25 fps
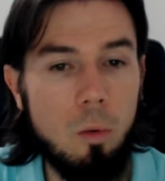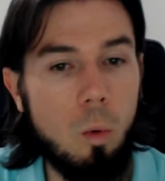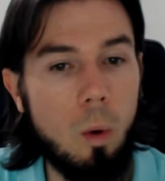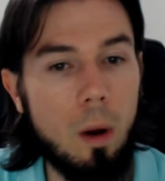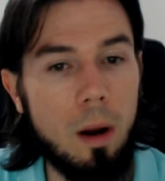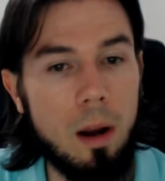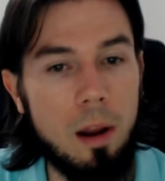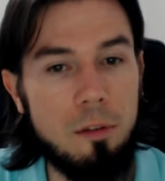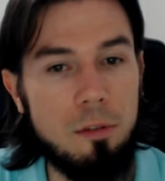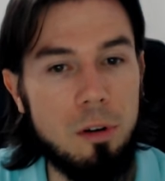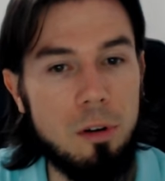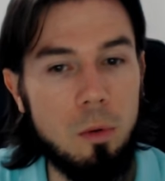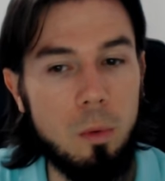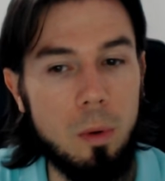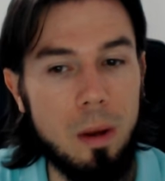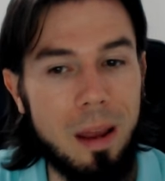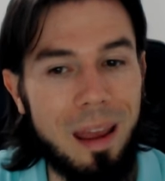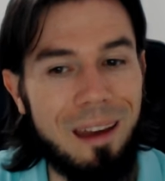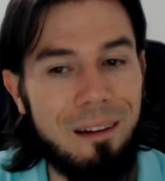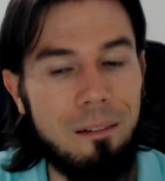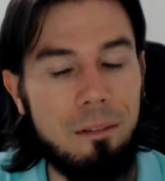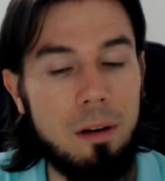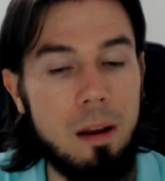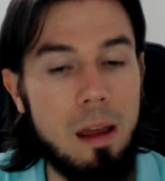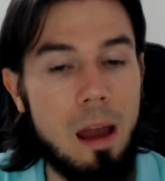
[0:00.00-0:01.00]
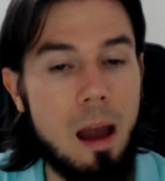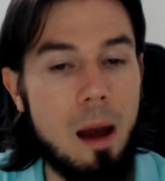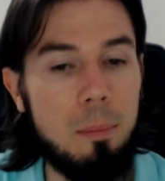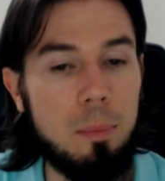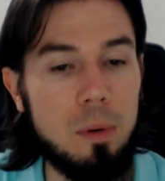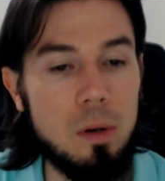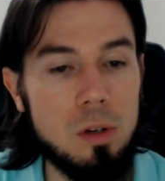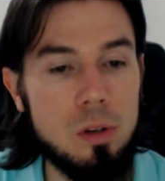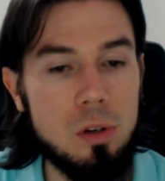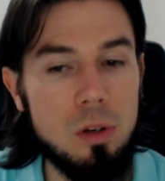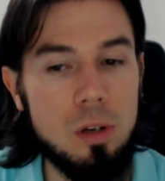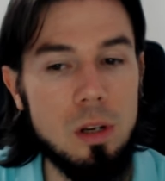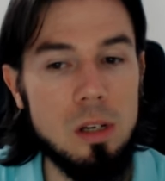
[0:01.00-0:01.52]
Whenever we have the
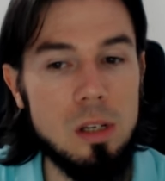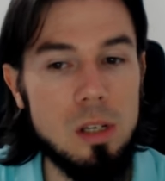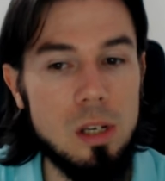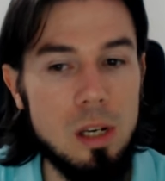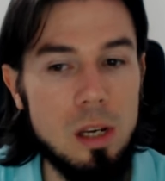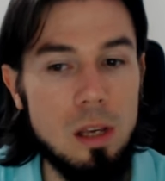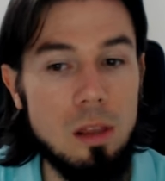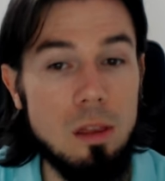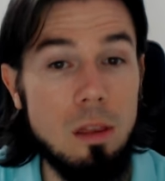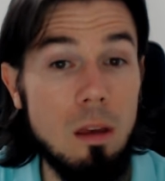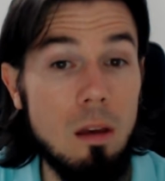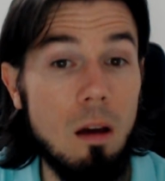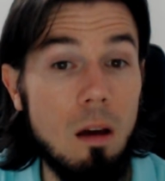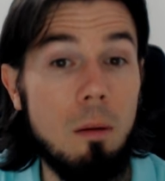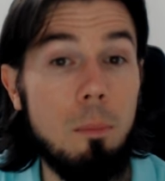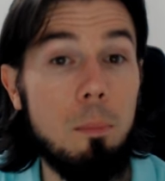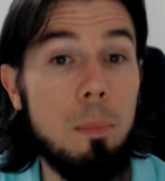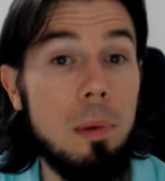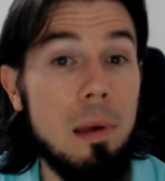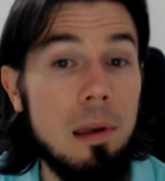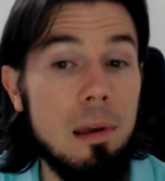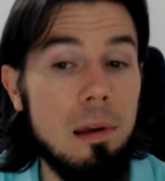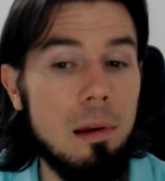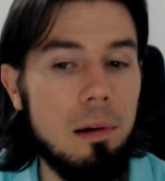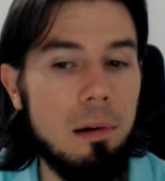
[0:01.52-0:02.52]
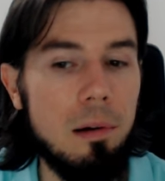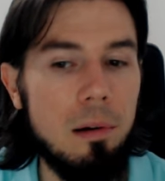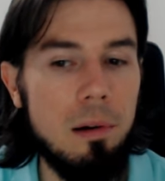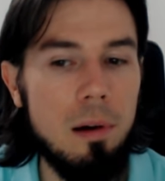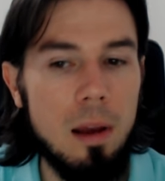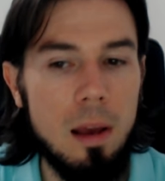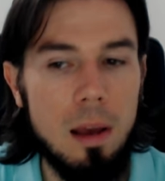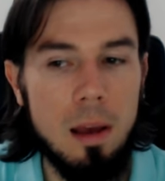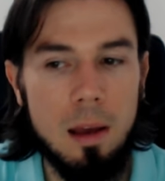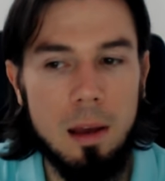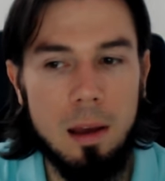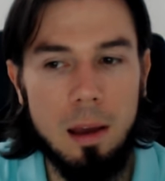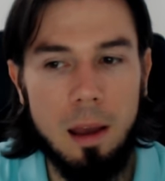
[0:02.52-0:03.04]
opportunity, they appear
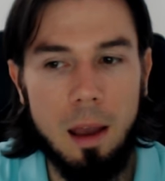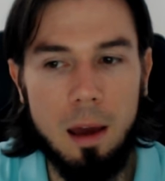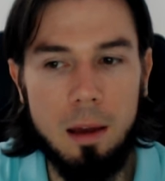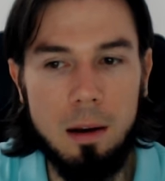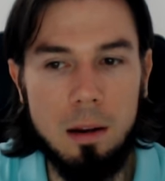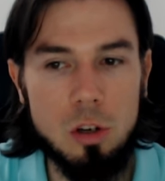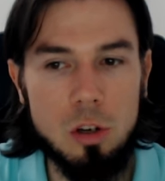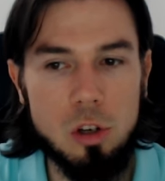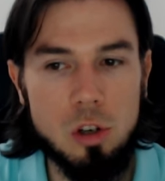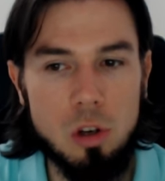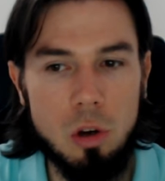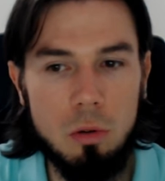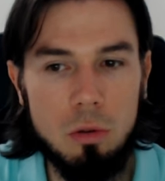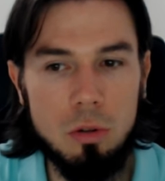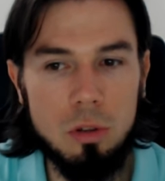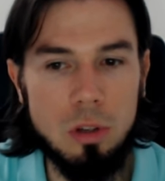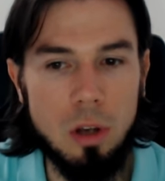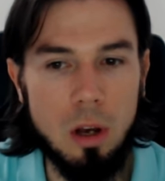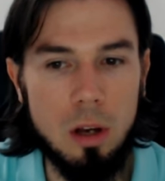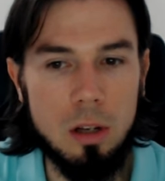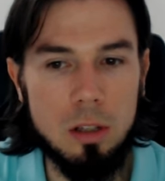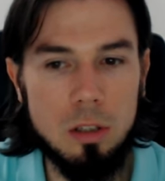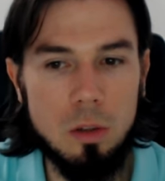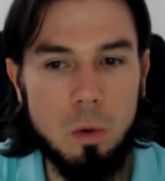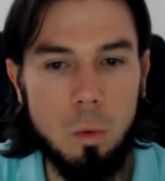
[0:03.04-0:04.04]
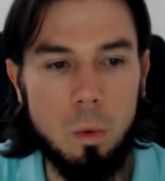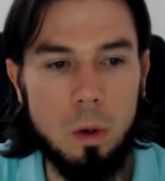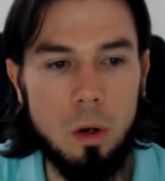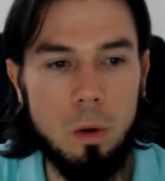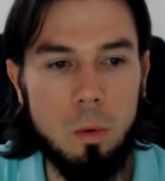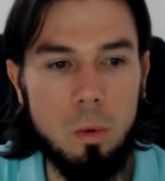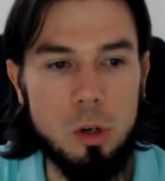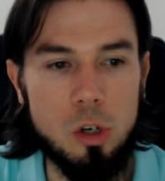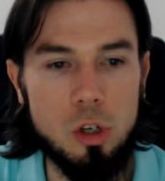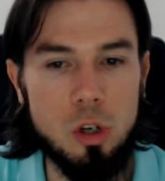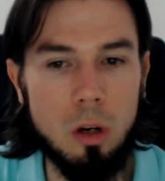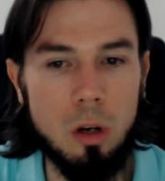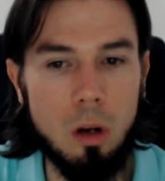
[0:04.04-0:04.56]
and it shows us where
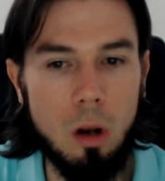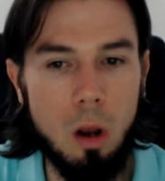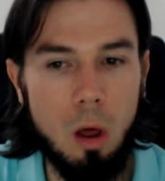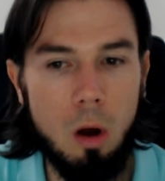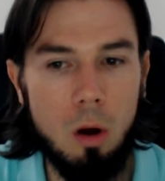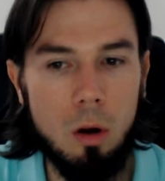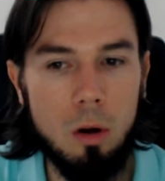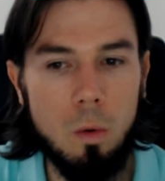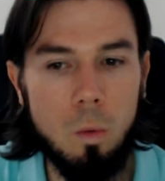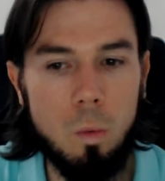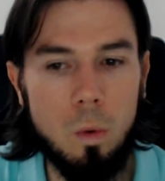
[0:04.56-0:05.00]
we should long,